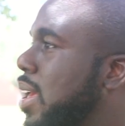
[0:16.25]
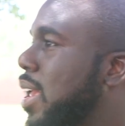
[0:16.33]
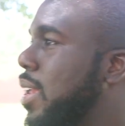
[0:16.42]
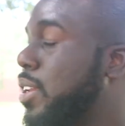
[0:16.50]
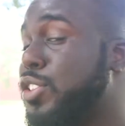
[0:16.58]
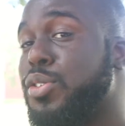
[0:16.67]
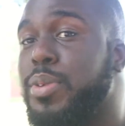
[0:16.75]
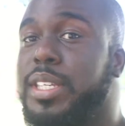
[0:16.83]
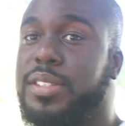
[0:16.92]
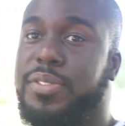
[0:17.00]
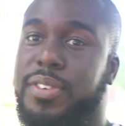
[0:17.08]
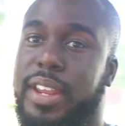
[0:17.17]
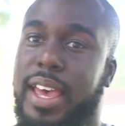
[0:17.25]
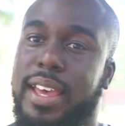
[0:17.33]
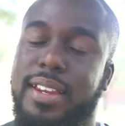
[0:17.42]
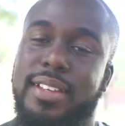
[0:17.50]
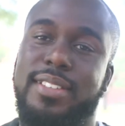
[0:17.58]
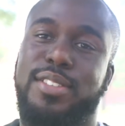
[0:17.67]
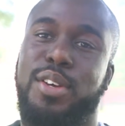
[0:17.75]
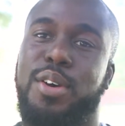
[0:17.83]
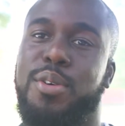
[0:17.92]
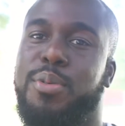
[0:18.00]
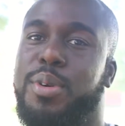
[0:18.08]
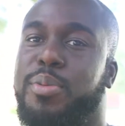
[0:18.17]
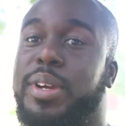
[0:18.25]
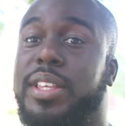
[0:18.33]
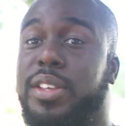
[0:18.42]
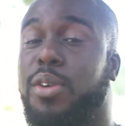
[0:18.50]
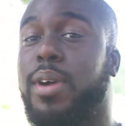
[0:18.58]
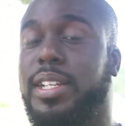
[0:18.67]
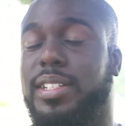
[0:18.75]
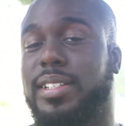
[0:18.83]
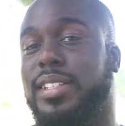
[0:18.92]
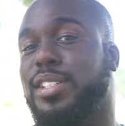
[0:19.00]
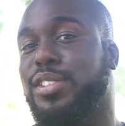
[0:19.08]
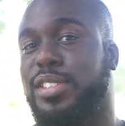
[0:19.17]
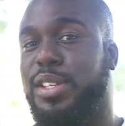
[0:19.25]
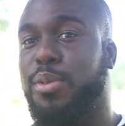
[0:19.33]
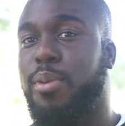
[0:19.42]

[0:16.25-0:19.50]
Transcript: And there's a reason for that. So we'll read the question and you'll see